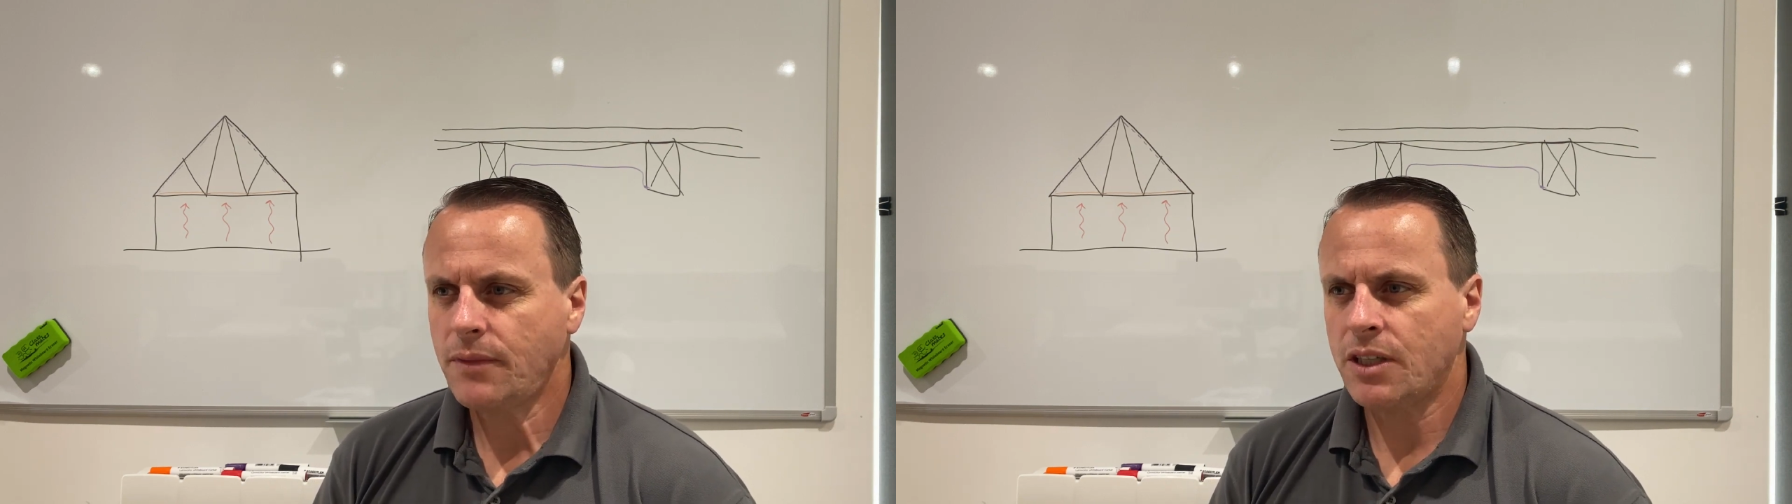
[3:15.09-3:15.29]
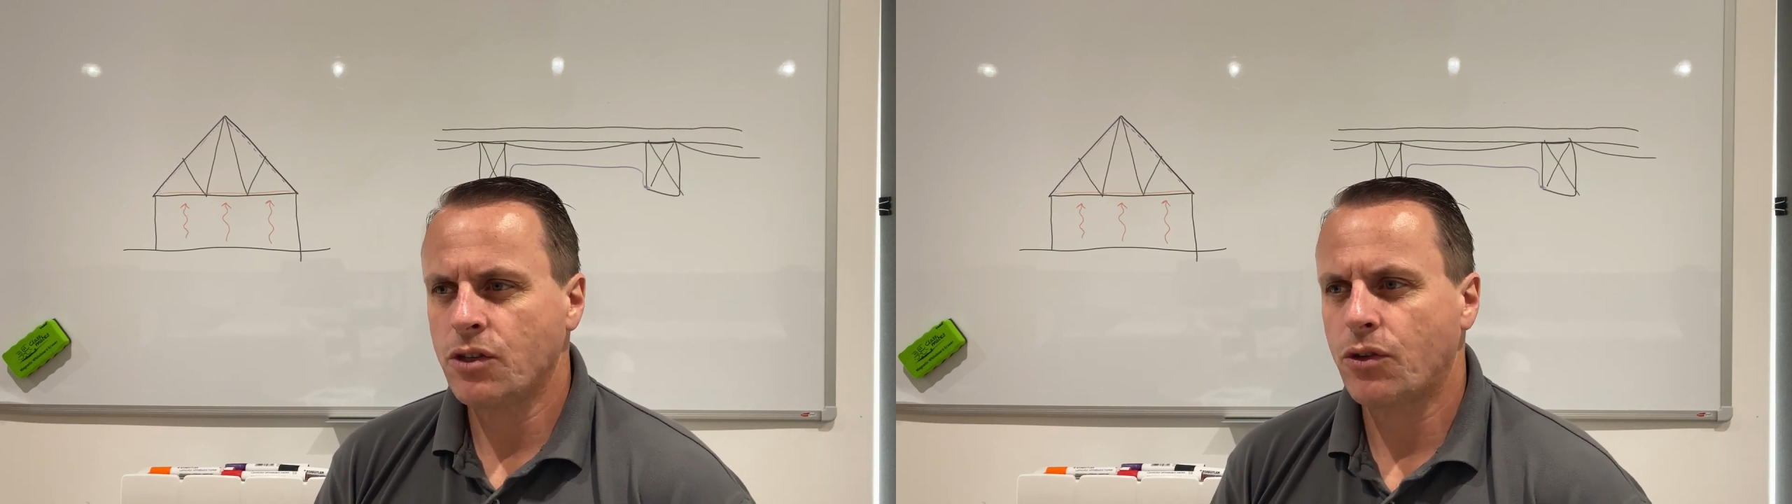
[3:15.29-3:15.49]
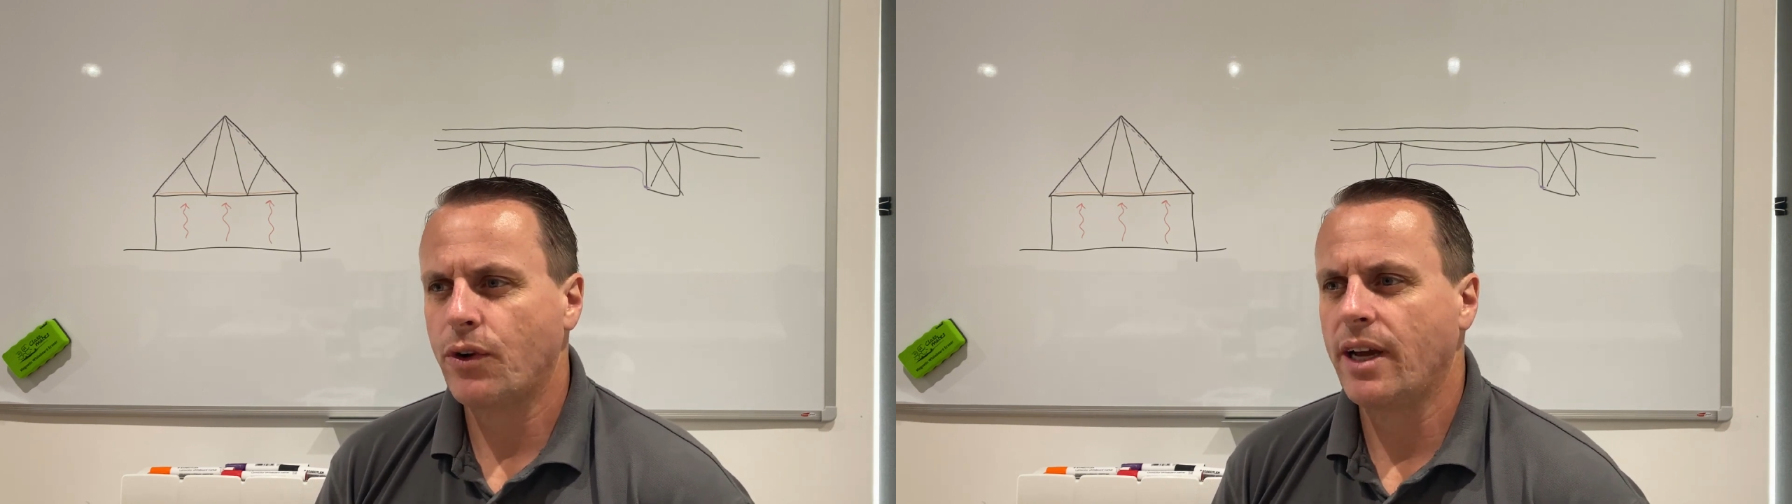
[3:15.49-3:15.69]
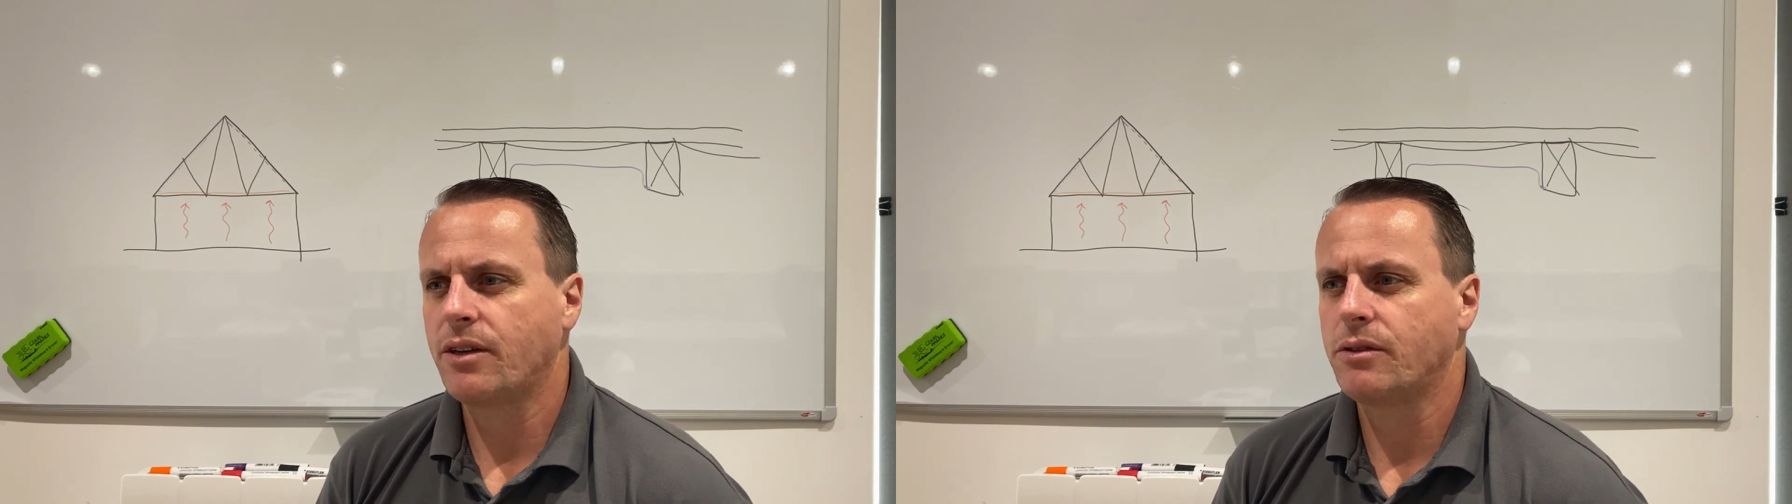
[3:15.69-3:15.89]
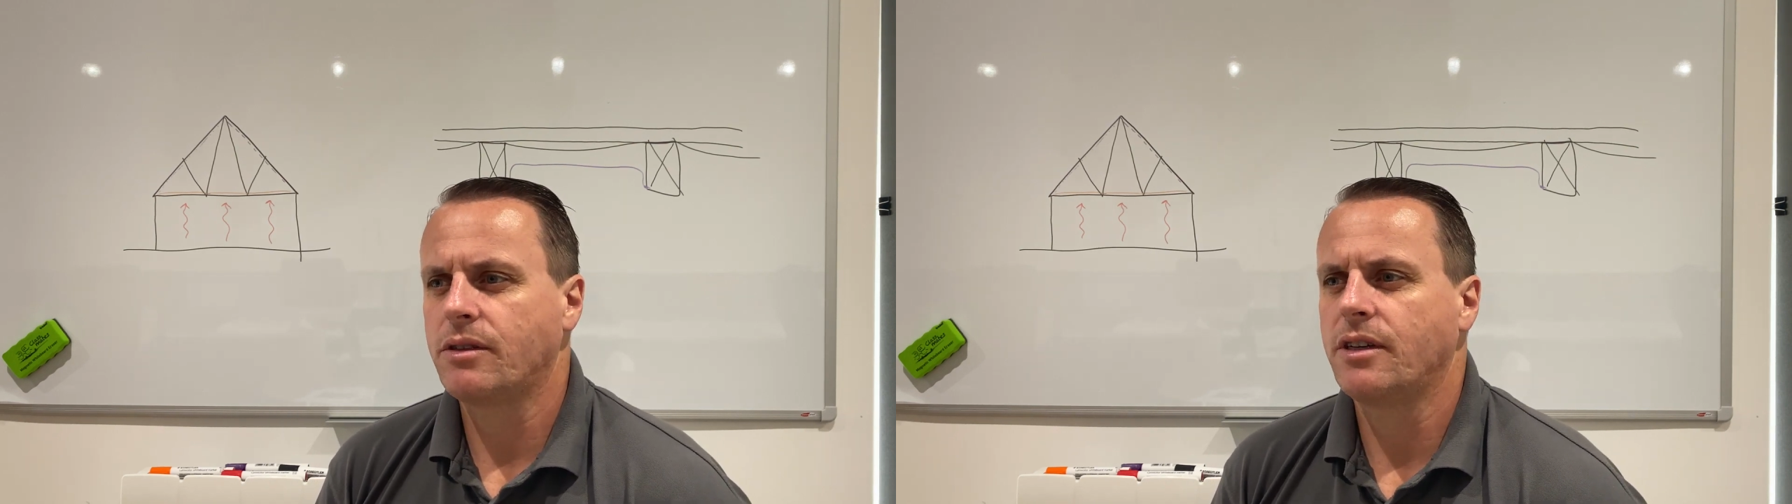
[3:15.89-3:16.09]
to
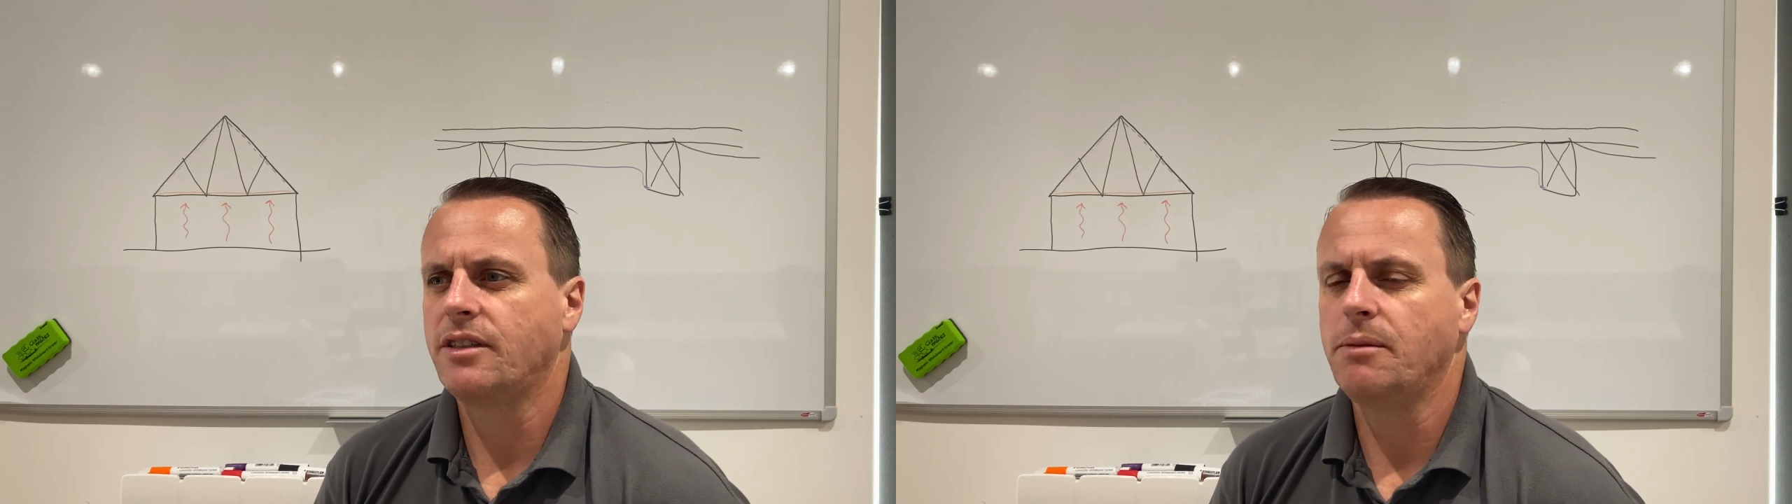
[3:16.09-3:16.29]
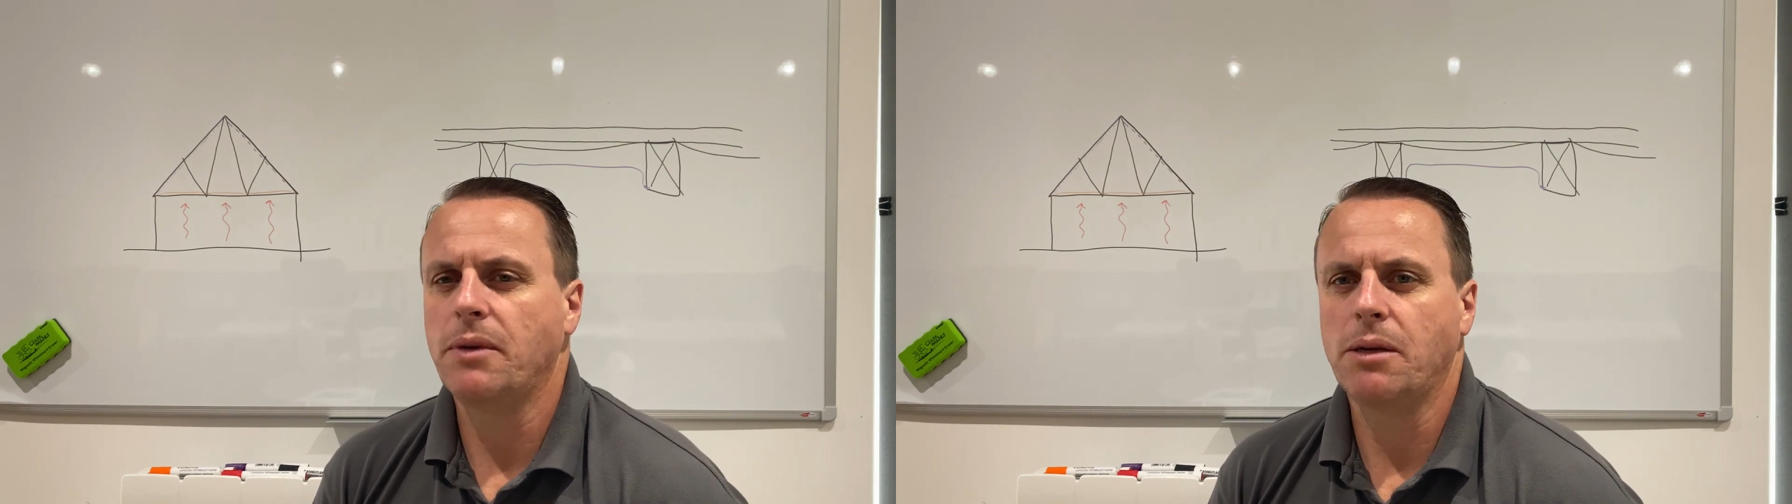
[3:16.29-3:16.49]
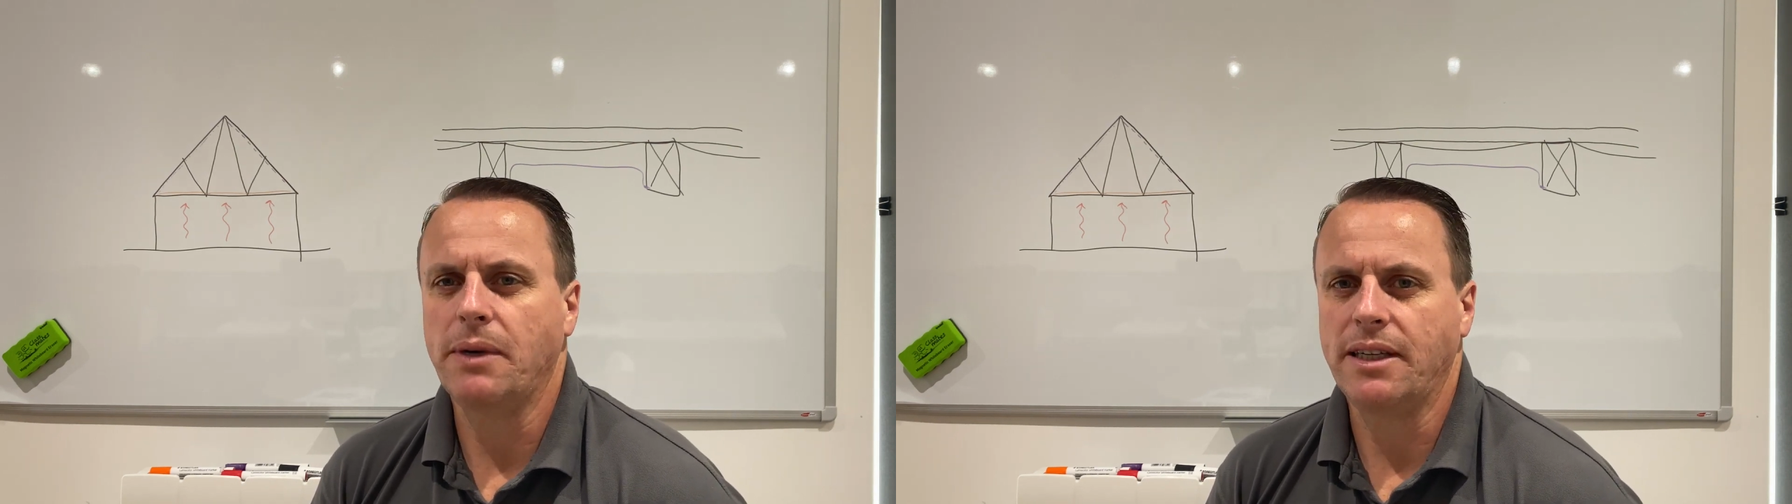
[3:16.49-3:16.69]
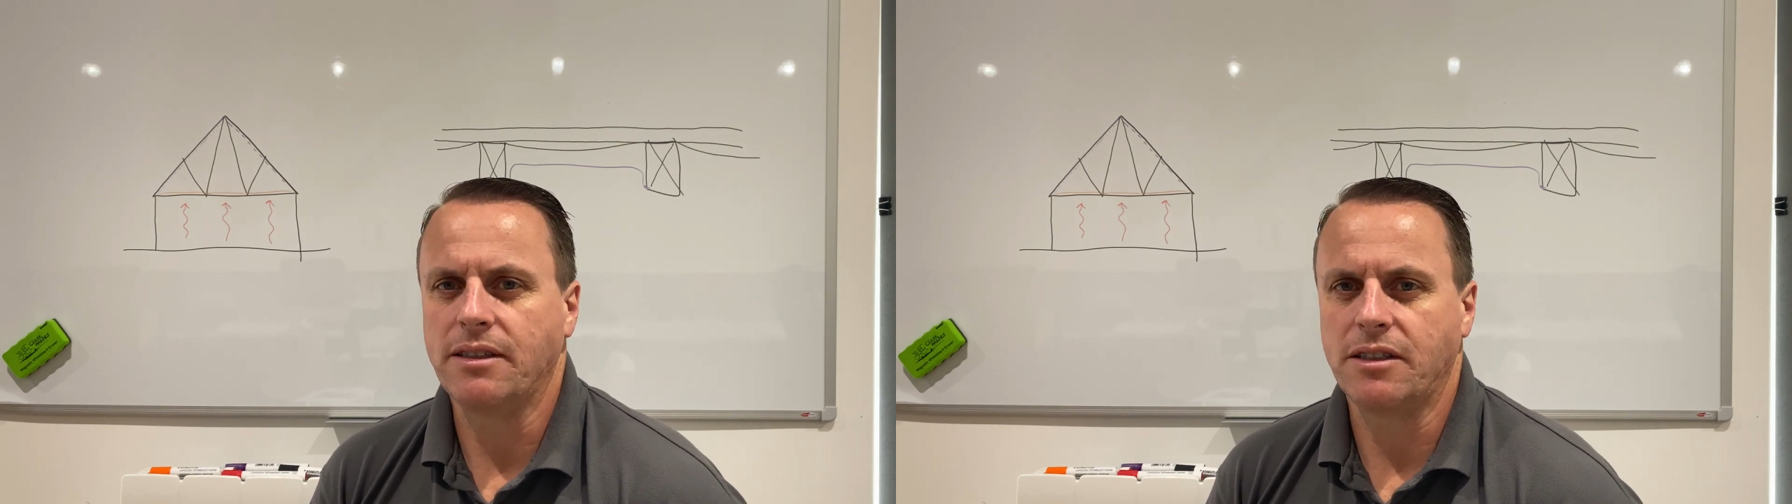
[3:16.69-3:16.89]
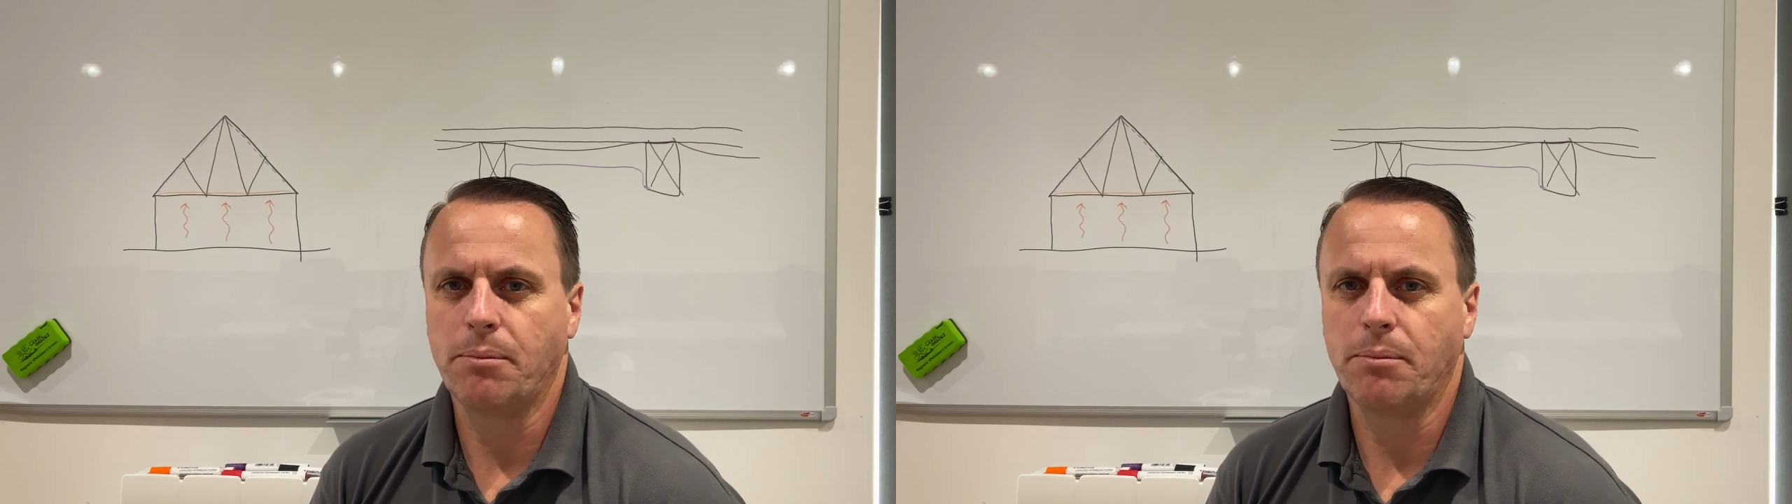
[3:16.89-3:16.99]
330 millimeters,